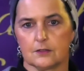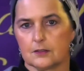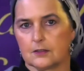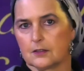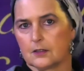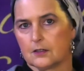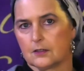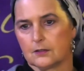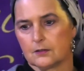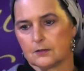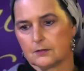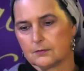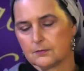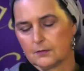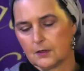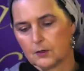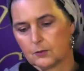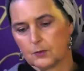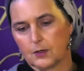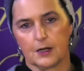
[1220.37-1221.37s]
and I'll
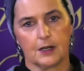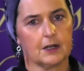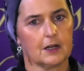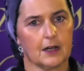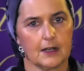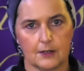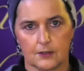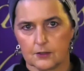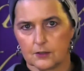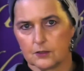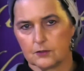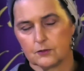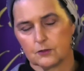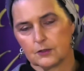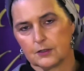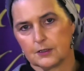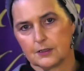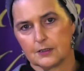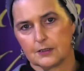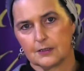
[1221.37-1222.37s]
run an iron over
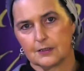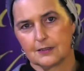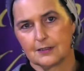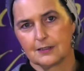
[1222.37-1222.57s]
it.